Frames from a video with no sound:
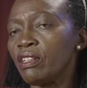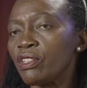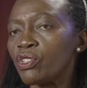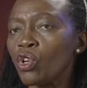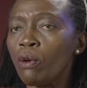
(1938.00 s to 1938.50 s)

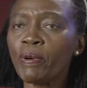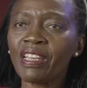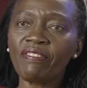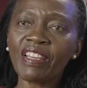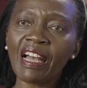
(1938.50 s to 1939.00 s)
Stop
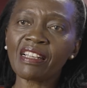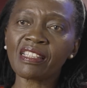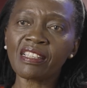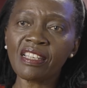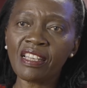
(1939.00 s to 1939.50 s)
giving
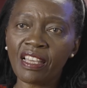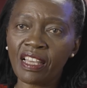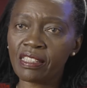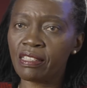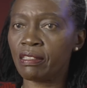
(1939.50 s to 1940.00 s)
us
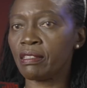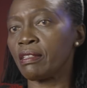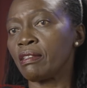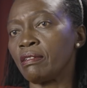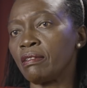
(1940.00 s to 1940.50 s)

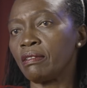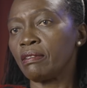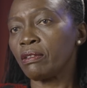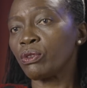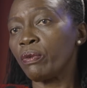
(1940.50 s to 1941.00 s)
CASs,
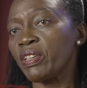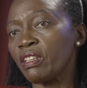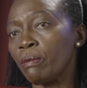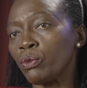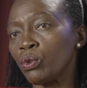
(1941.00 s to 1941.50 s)
Dr.
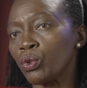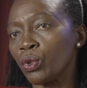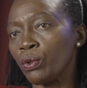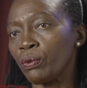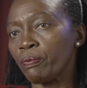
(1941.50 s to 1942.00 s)
William
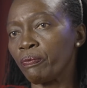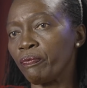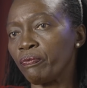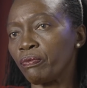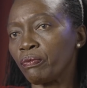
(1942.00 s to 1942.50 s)
Ruto.
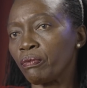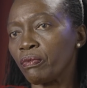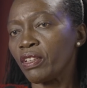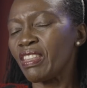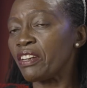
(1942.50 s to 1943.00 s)

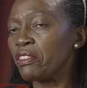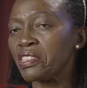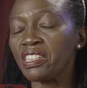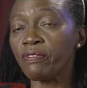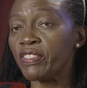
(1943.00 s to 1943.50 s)
They are
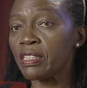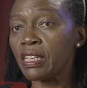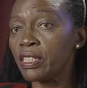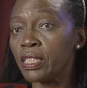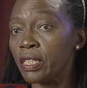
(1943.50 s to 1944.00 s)
not
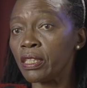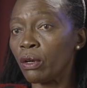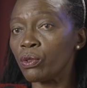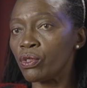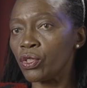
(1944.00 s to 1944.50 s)
envisaged in the
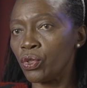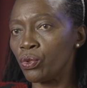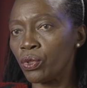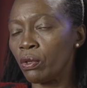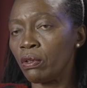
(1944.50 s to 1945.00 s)

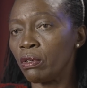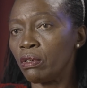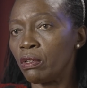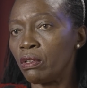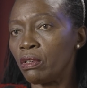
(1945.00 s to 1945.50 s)
Constitution.
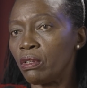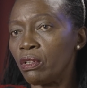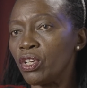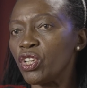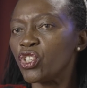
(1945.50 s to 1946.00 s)

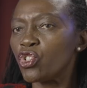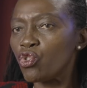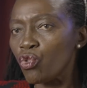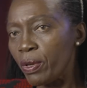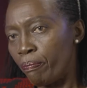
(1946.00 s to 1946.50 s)

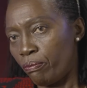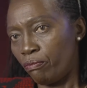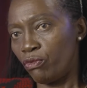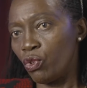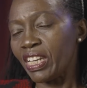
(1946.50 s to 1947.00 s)

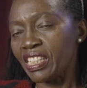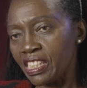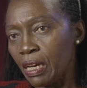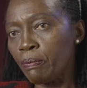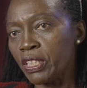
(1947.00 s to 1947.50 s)
Trim your
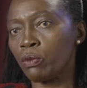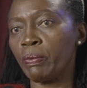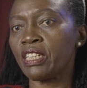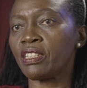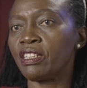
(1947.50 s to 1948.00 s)

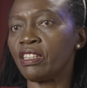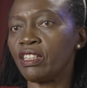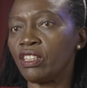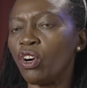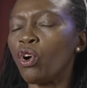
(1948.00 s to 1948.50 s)
establishment.
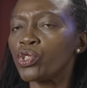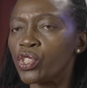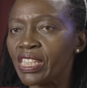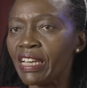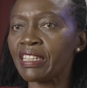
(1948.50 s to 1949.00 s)

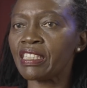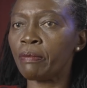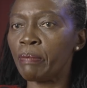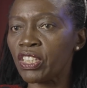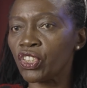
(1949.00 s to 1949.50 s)

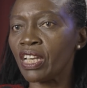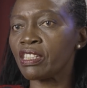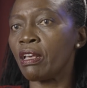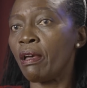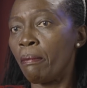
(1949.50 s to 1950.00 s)
Austerity
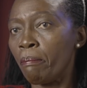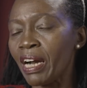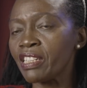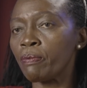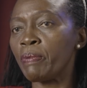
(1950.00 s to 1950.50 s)
measures
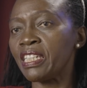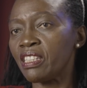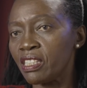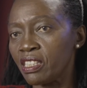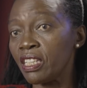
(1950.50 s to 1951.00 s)
must be
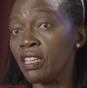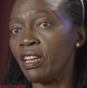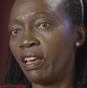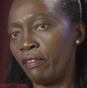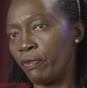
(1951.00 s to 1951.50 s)

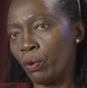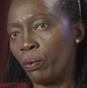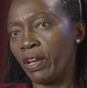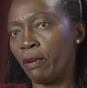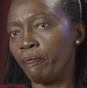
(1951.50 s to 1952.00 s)
seen
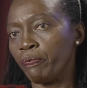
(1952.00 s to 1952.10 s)
everywhere.